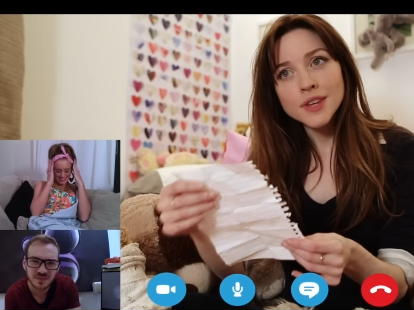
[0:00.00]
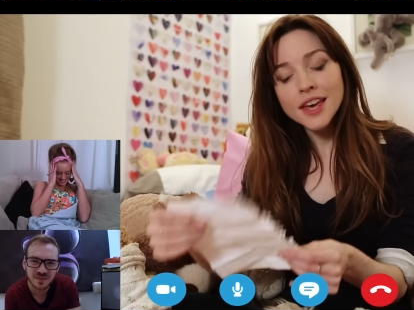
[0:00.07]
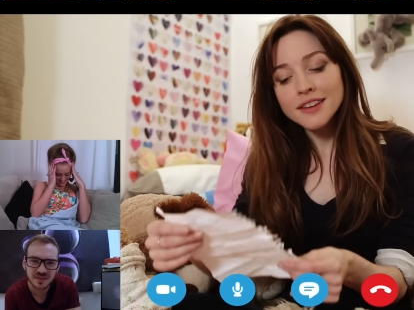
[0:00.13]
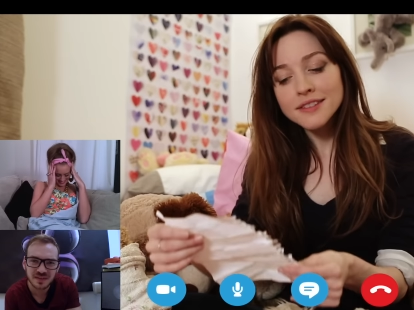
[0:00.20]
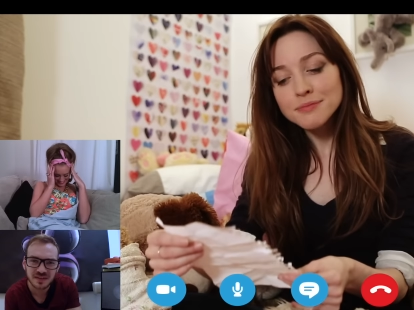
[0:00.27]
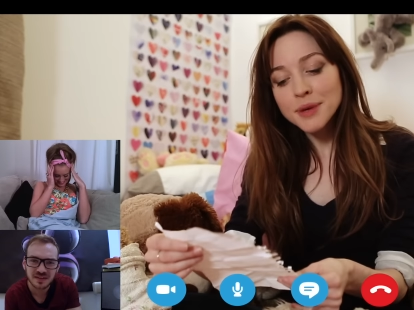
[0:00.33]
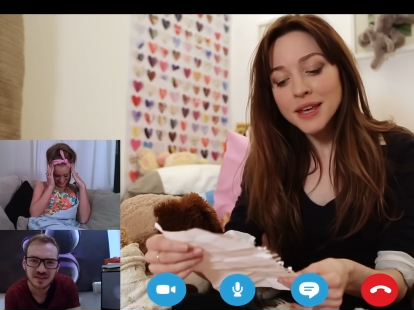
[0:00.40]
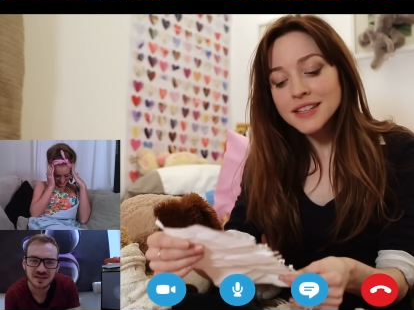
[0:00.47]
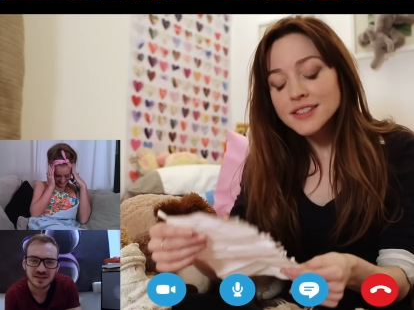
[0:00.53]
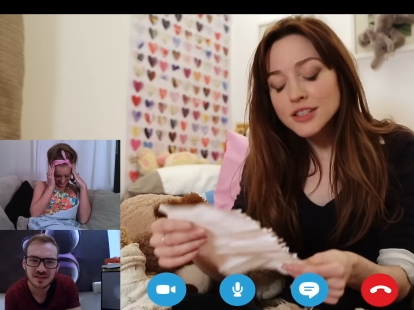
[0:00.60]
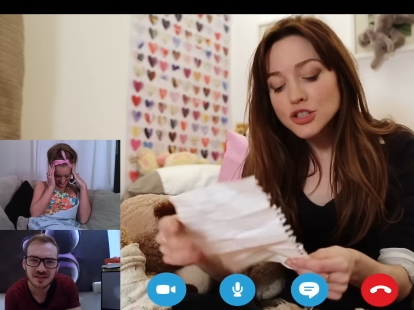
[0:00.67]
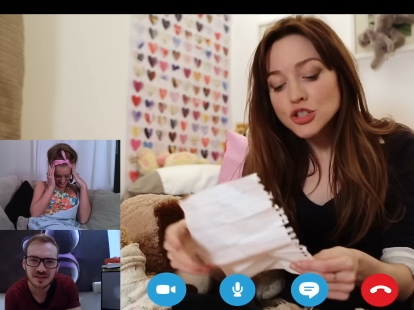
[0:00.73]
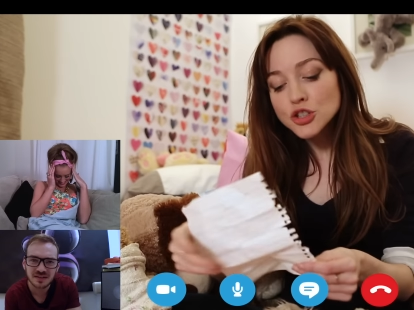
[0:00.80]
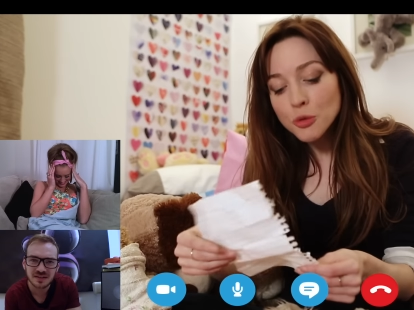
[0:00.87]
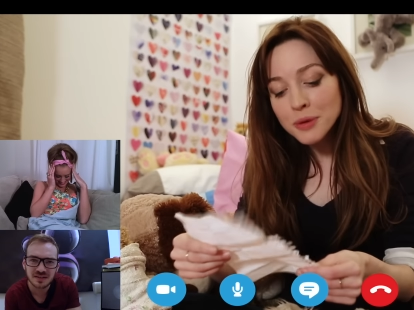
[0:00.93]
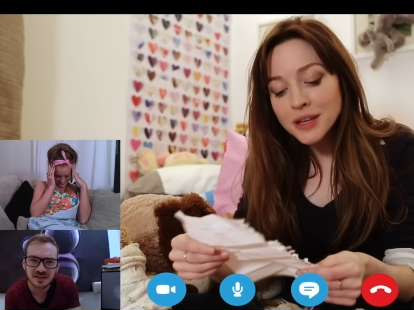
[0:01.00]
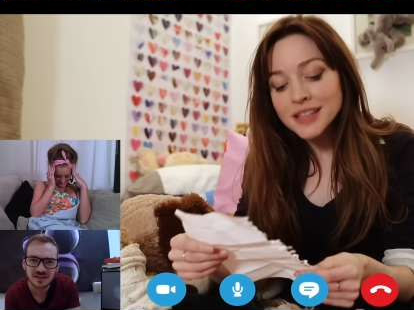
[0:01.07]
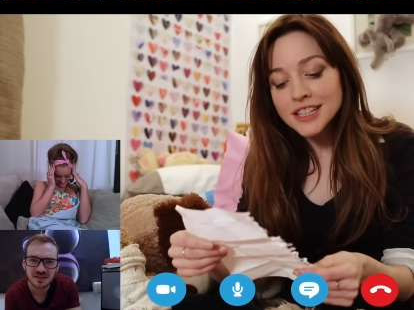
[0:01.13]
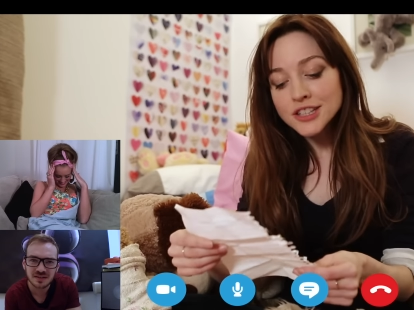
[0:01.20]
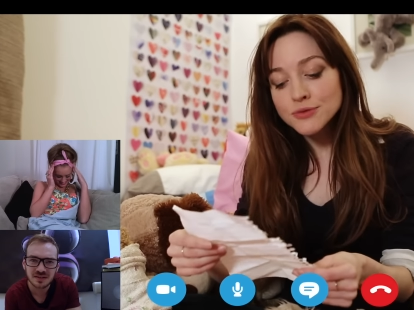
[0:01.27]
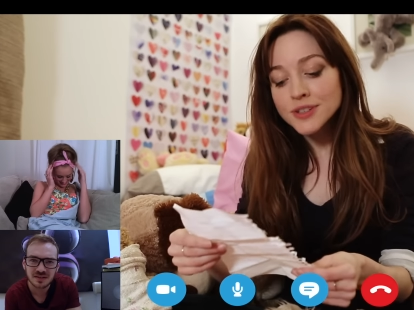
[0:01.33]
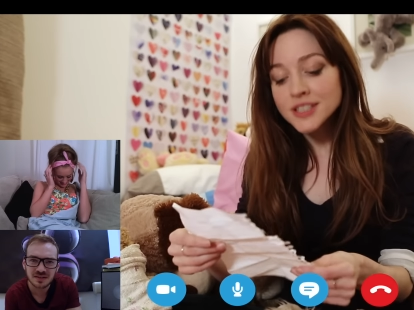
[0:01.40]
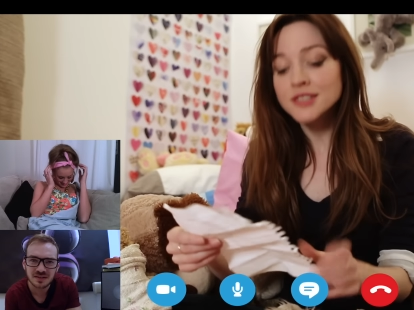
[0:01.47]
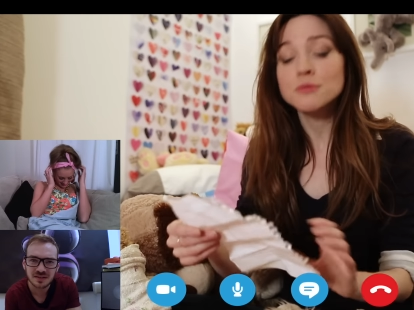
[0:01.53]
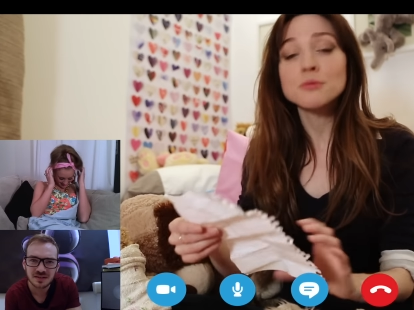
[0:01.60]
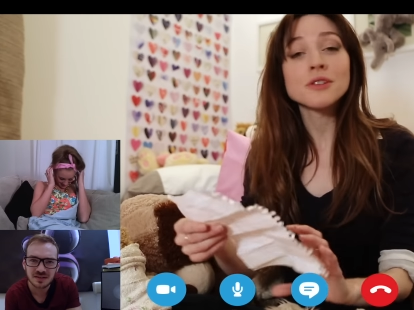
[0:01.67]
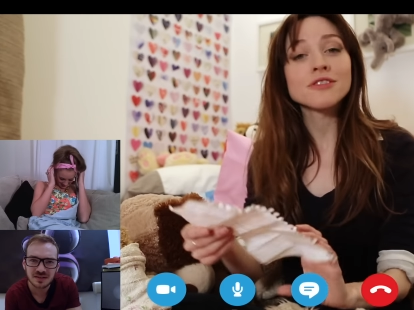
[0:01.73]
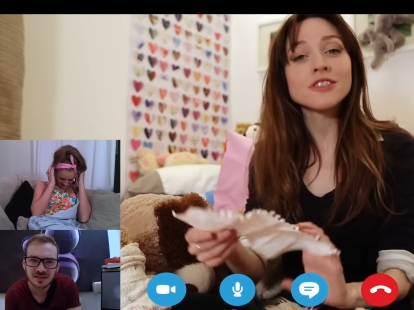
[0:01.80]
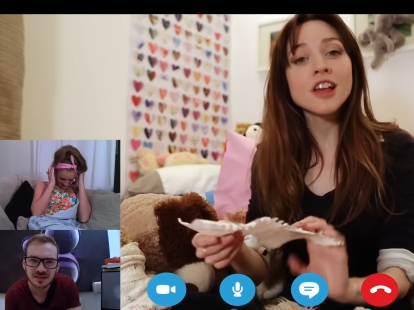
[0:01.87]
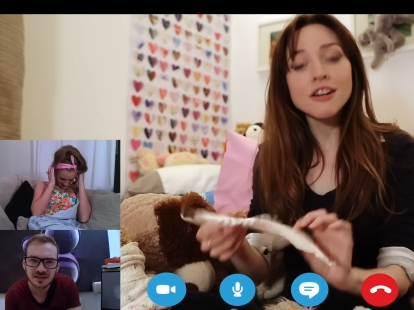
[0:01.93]
Speaker 1: Yeah, but it's a shopping list written
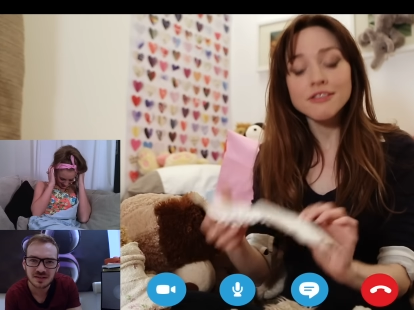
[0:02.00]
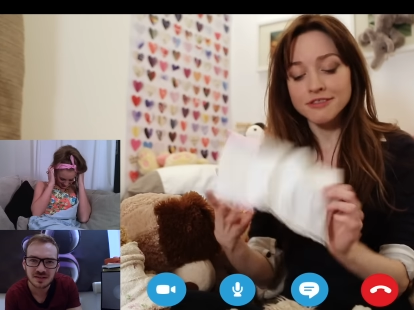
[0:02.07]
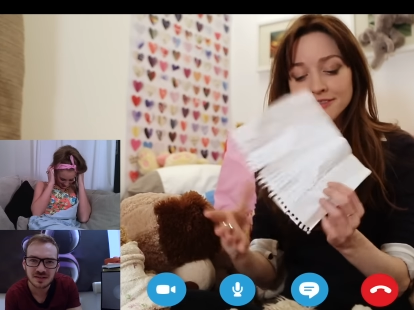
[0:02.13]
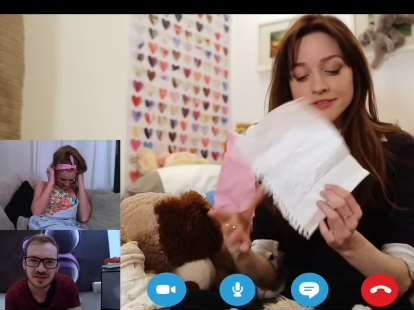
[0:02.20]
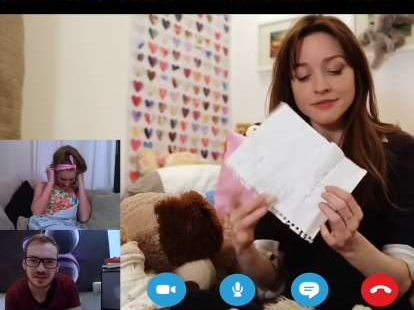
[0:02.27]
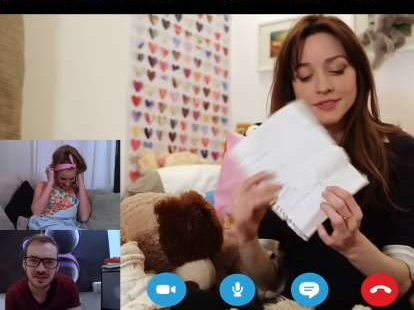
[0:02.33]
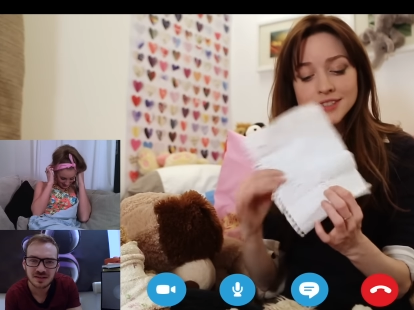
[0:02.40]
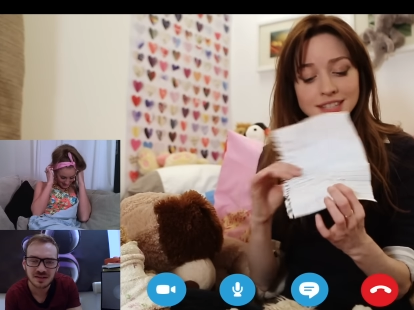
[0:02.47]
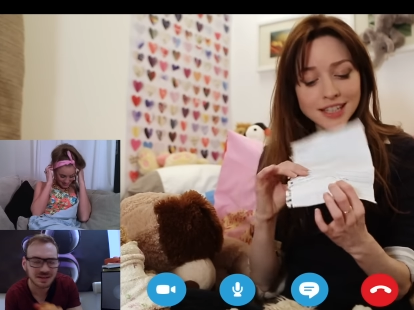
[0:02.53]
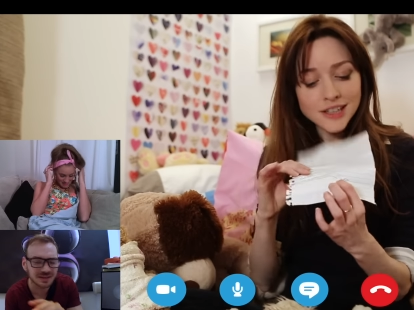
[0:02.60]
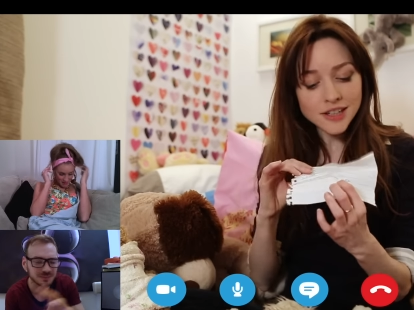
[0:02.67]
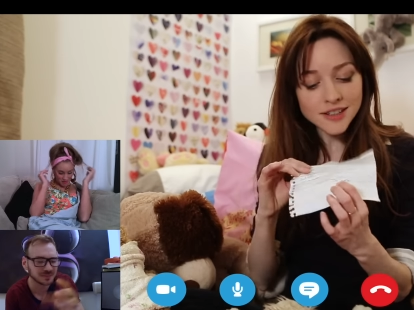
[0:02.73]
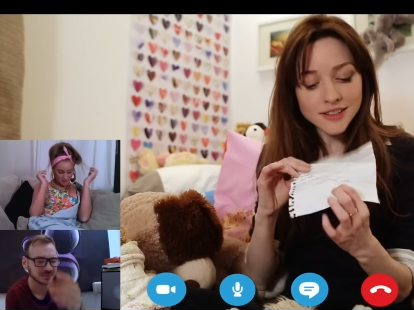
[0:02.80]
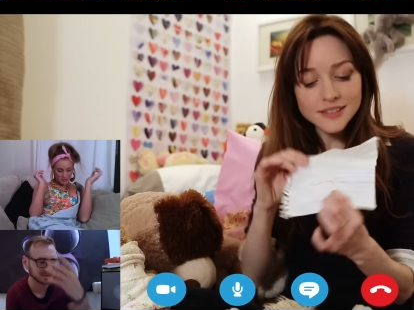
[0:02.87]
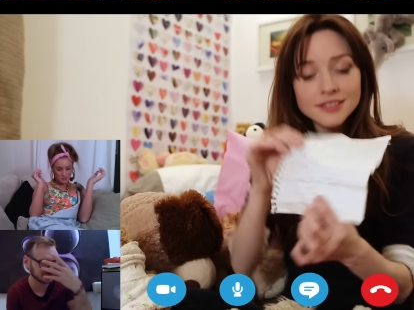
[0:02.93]
with love. See, look.